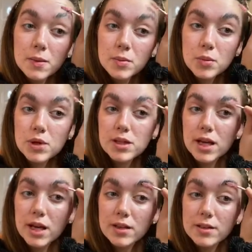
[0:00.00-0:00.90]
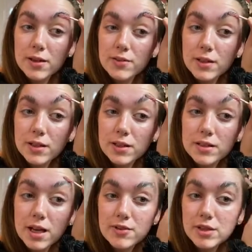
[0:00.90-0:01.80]
But yeah,
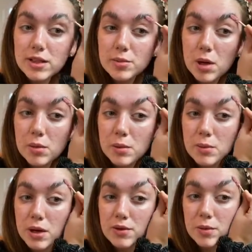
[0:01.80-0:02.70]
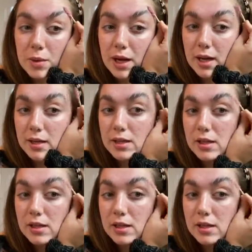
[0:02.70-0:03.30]
definitely probably worth the buy.